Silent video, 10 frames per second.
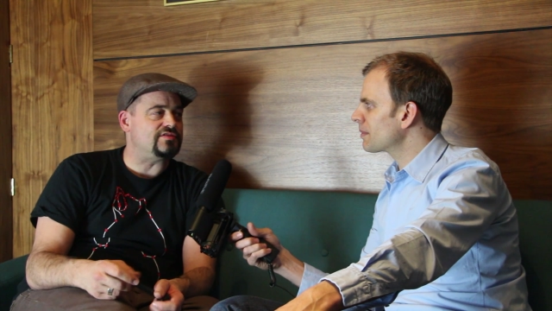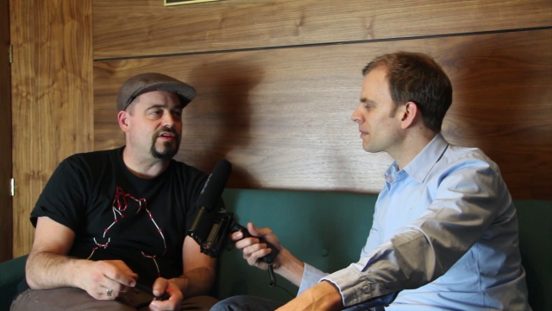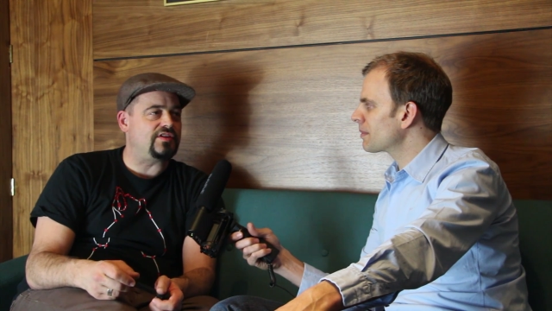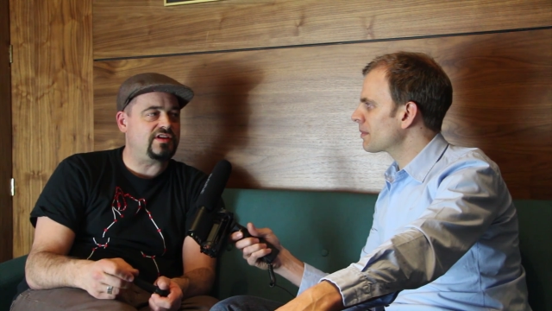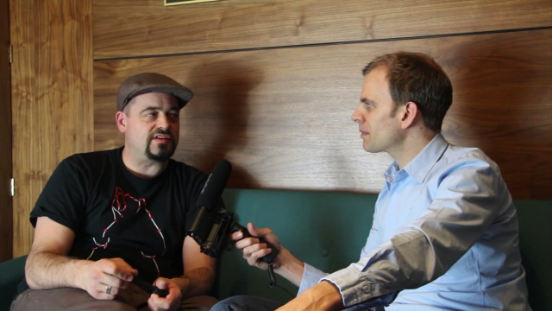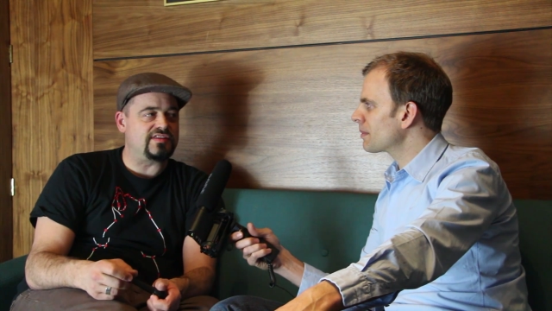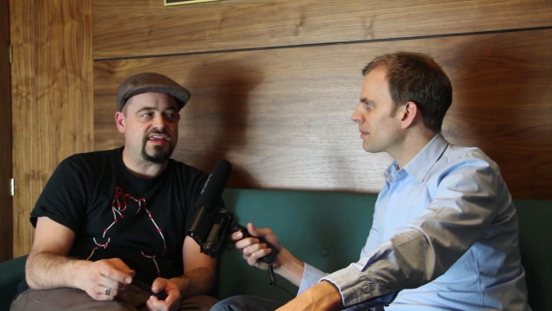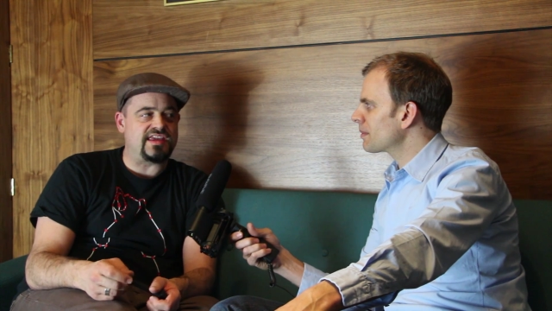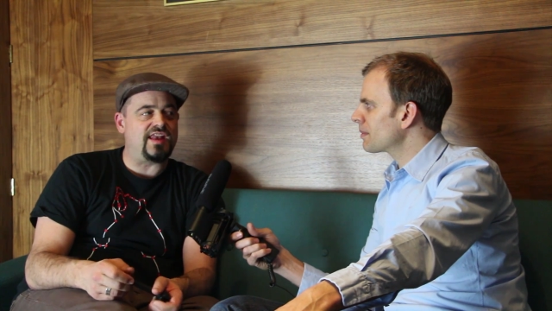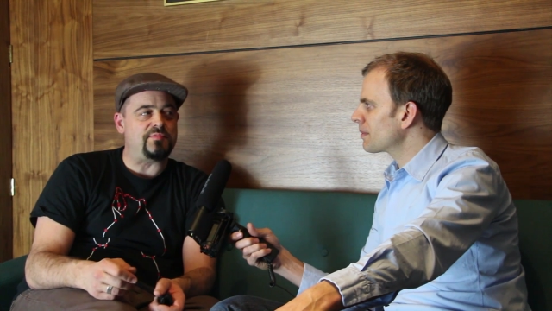Speaker 1: So I think
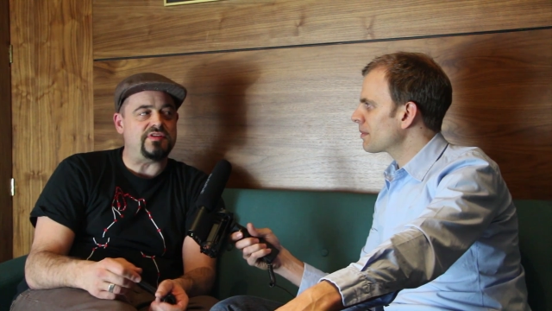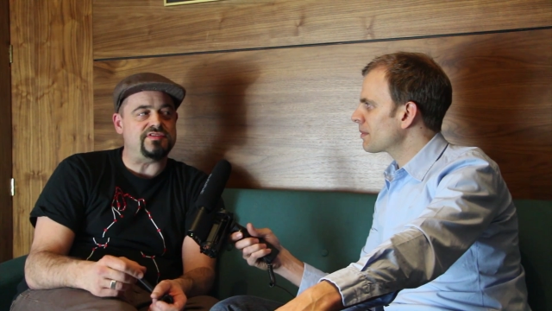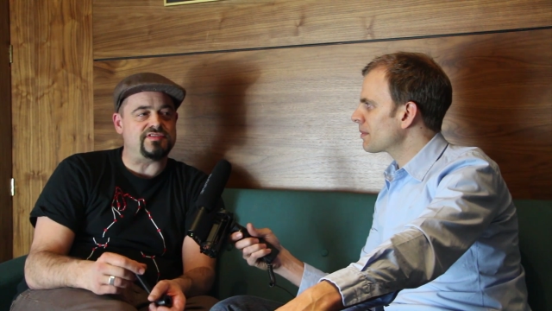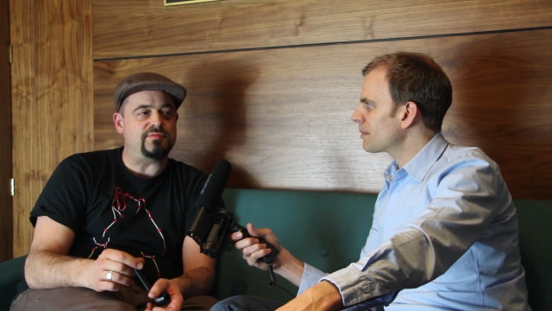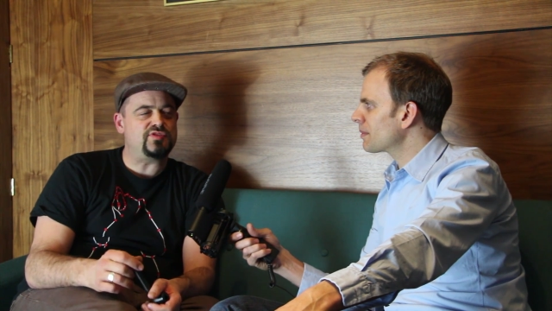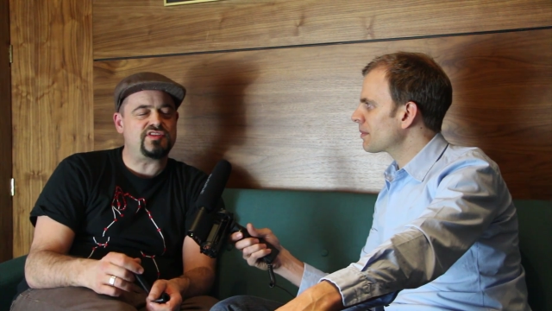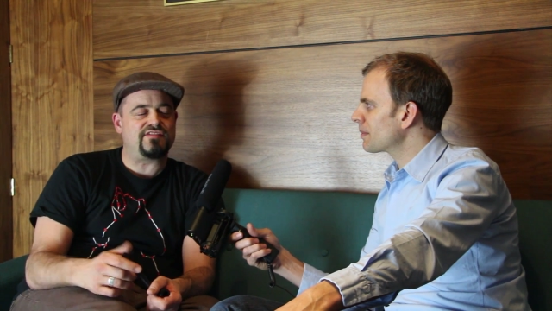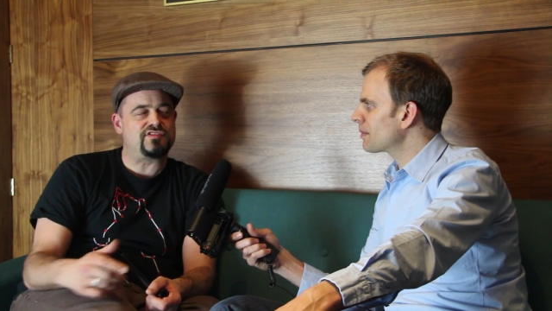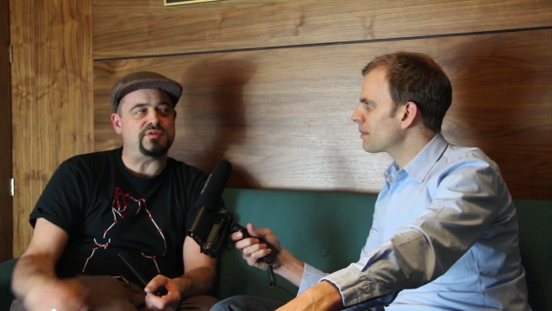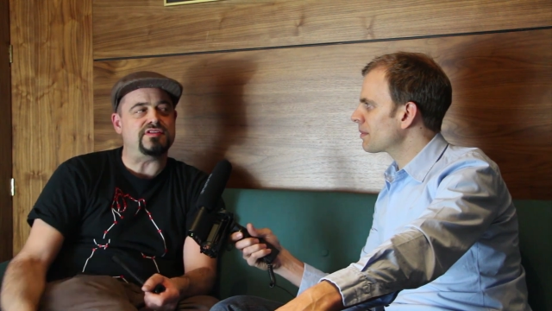they can be the same. Don't
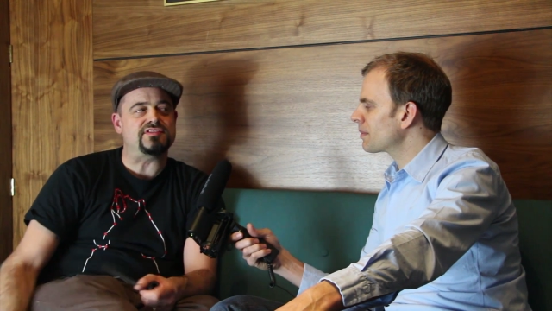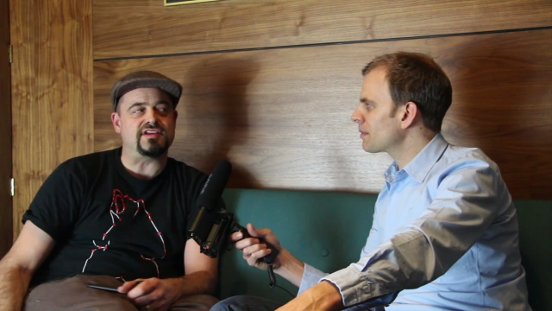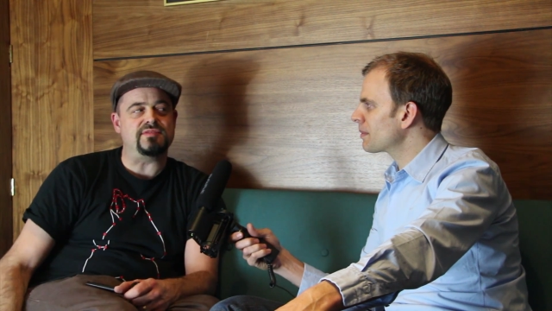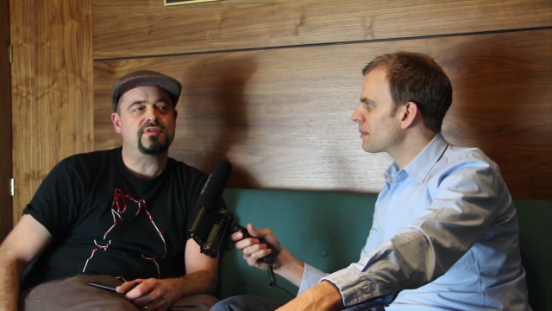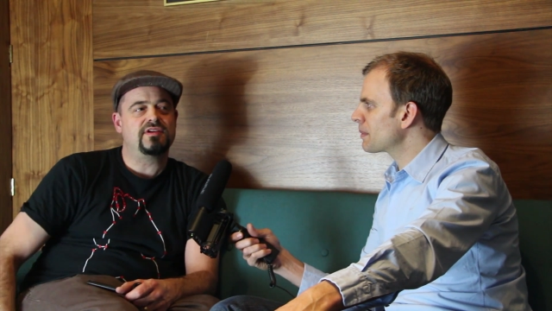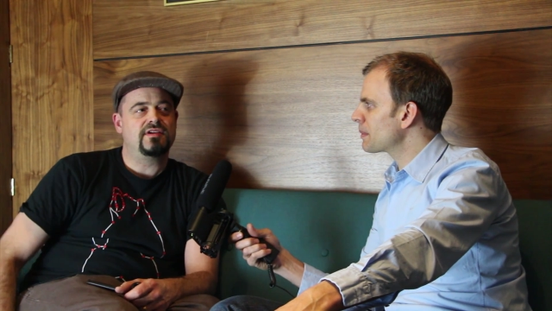have to be the same.